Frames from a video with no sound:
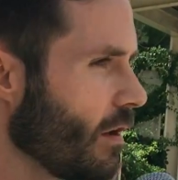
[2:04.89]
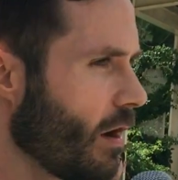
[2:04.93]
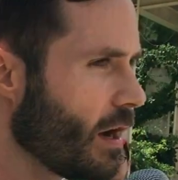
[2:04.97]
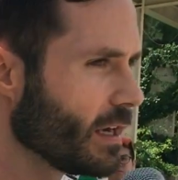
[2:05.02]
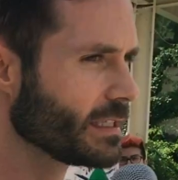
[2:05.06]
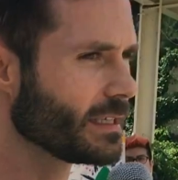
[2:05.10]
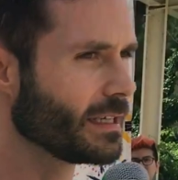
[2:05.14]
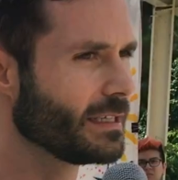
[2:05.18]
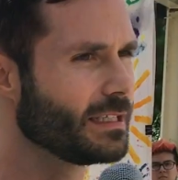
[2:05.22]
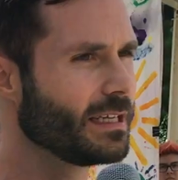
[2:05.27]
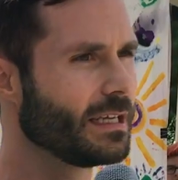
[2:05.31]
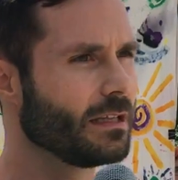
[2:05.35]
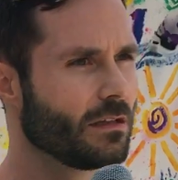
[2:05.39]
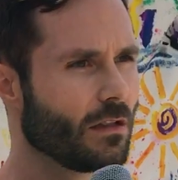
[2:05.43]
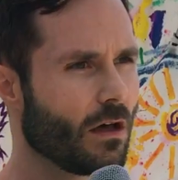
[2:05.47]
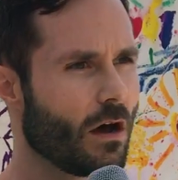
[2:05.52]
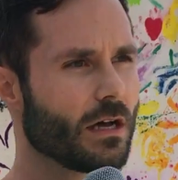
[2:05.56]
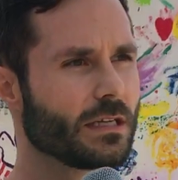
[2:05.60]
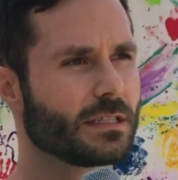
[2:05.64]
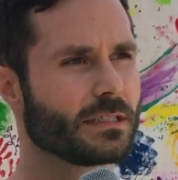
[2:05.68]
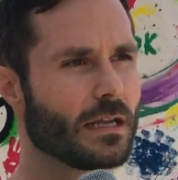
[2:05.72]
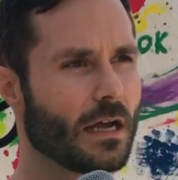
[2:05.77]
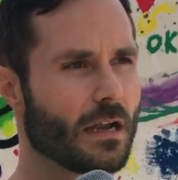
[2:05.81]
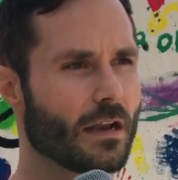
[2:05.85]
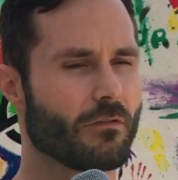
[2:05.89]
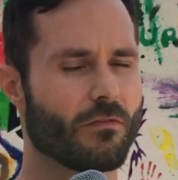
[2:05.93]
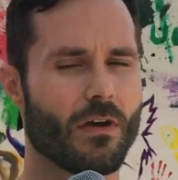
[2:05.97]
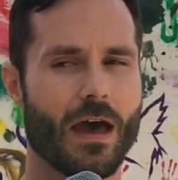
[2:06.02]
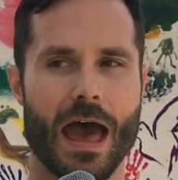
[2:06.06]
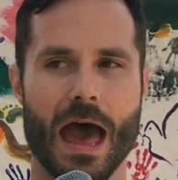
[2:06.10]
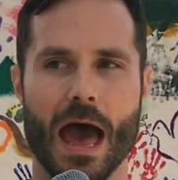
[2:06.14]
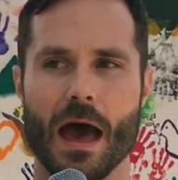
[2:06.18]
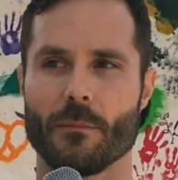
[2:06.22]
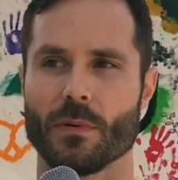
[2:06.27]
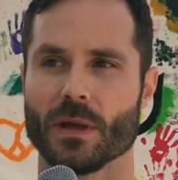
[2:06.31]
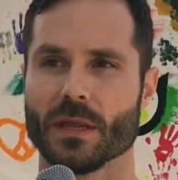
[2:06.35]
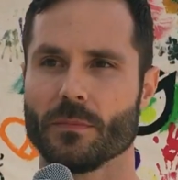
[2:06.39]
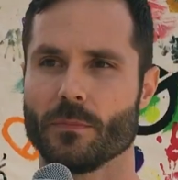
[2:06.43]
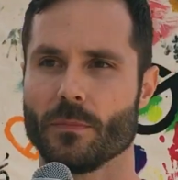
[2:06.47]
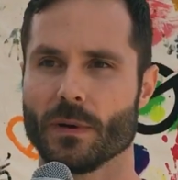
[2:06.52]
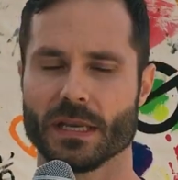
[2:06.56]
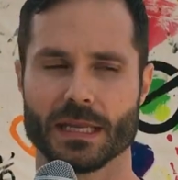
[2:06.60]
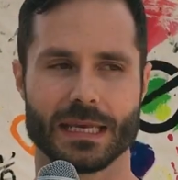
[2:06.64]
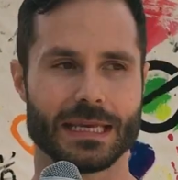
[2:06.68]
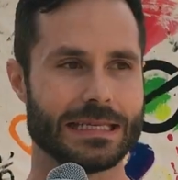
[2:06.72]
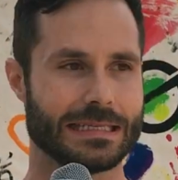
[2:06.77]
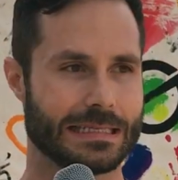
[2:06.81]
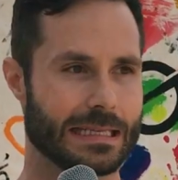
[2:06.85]
lost, I say lost out of habit,
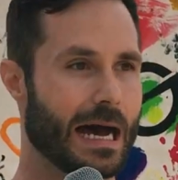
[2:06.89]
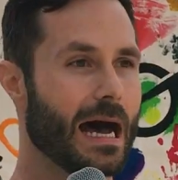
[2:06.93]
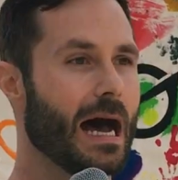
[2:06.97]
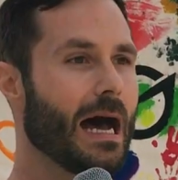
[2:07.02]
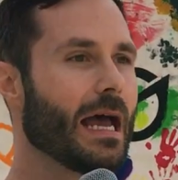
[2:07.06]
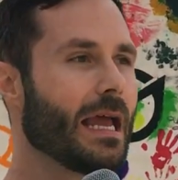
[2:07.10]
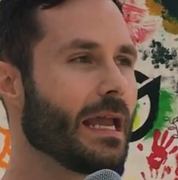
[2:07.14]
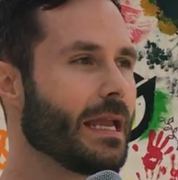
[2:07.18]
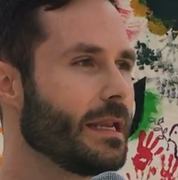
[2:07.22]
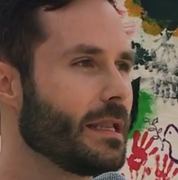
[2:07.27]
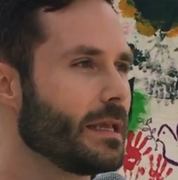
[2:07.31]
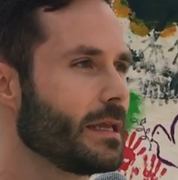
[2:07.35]
but he died.